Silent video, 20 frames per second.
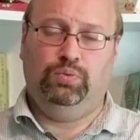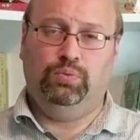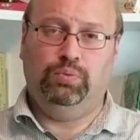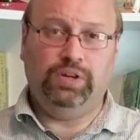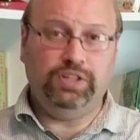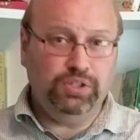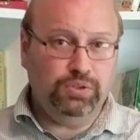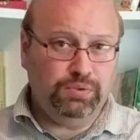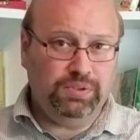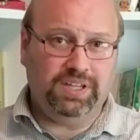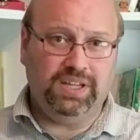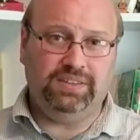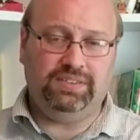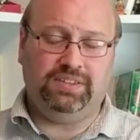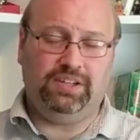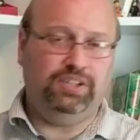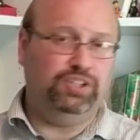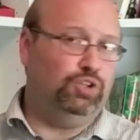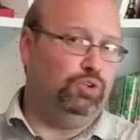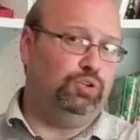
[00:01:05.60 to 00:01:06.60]
When you
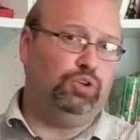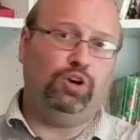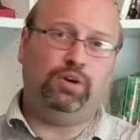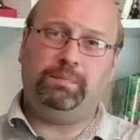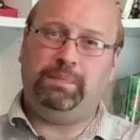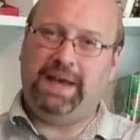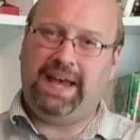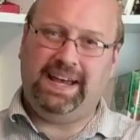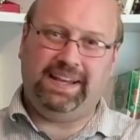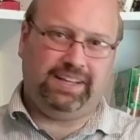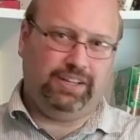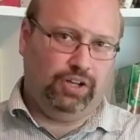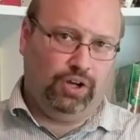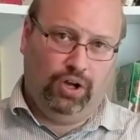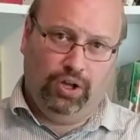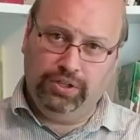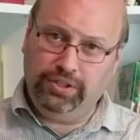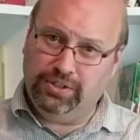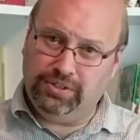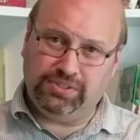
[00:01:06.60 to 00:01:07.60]
get there, you'll look back at
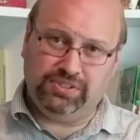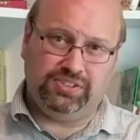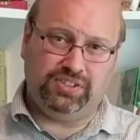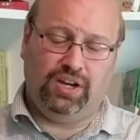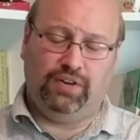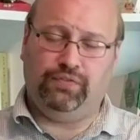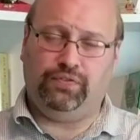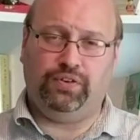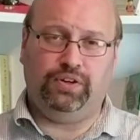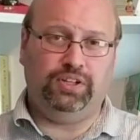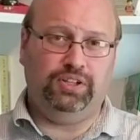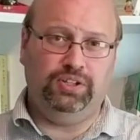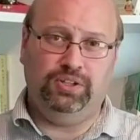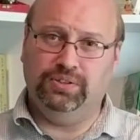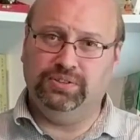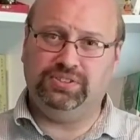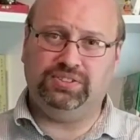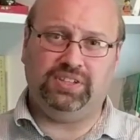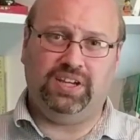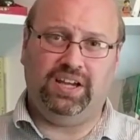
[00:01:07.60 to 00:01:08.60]
all your suffering and
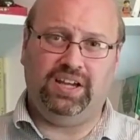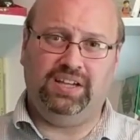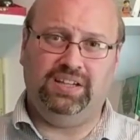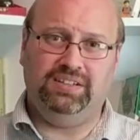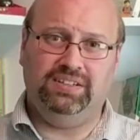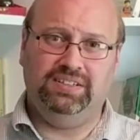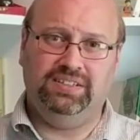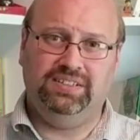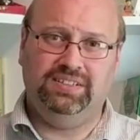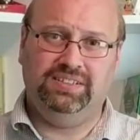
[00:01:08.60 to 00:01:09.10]
you'll say,